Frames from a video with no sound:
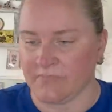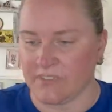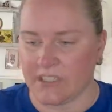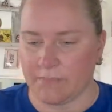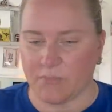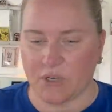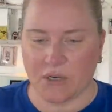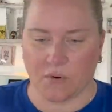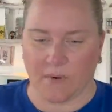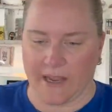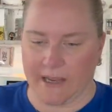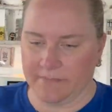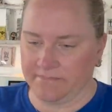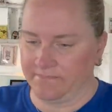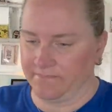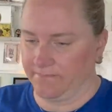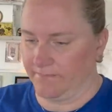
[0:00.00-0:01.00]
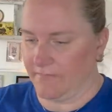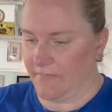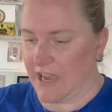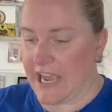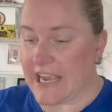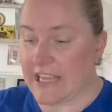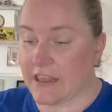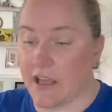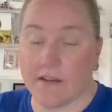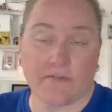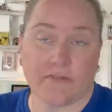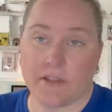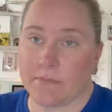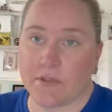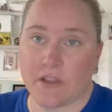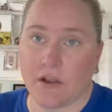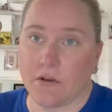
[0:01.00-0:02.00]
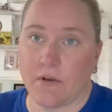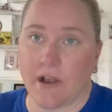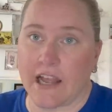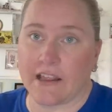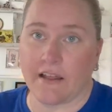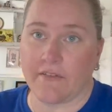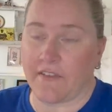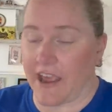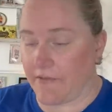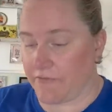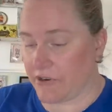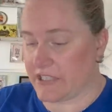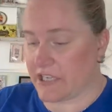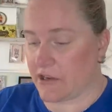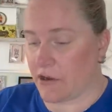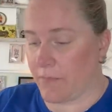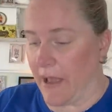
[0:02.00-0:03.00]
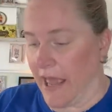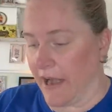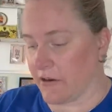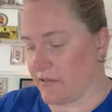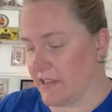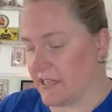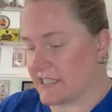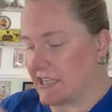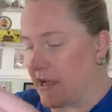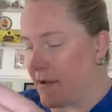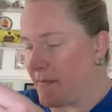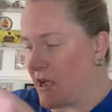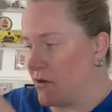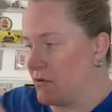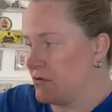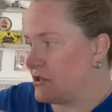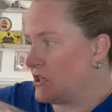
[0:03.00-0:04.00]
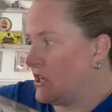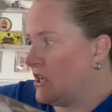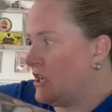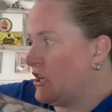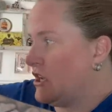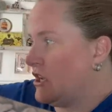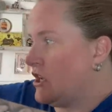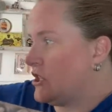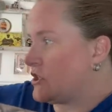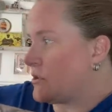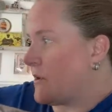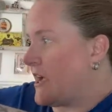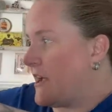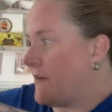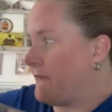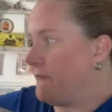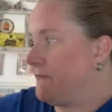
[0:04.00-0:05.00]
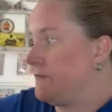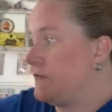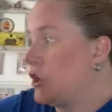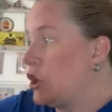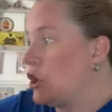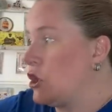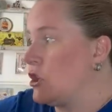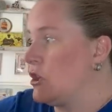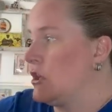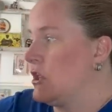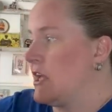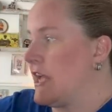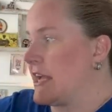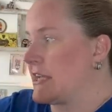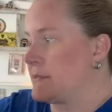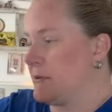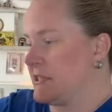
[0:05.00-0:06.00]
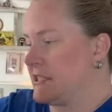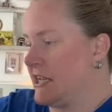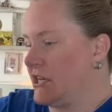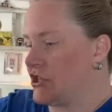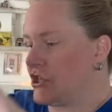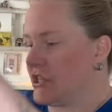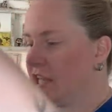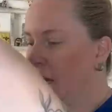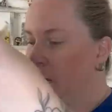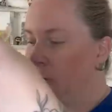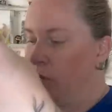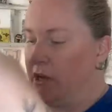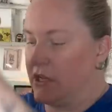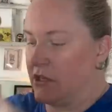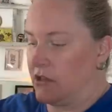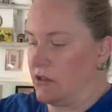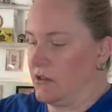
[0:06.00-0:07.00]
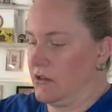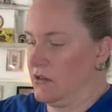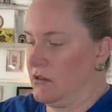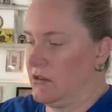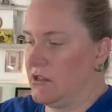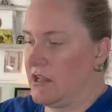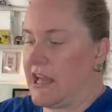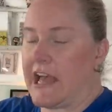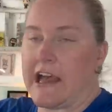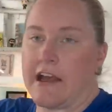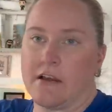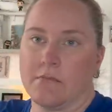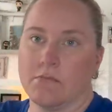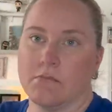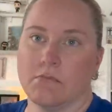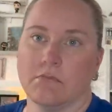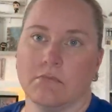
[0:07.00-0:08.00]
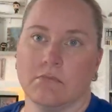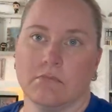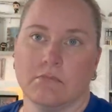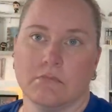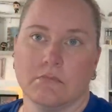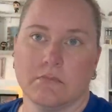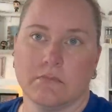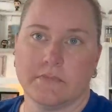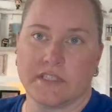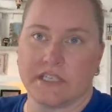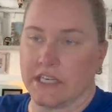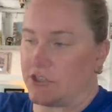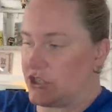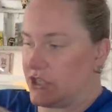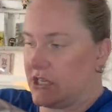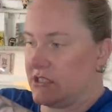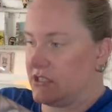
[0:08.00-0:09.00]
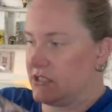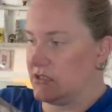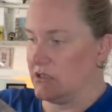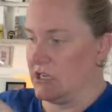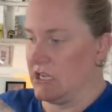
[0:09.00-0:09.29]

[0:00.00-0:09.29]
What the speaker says: put it away. I love them though. I love every single pattern that's come out. So I have full expectation that I will stitch this.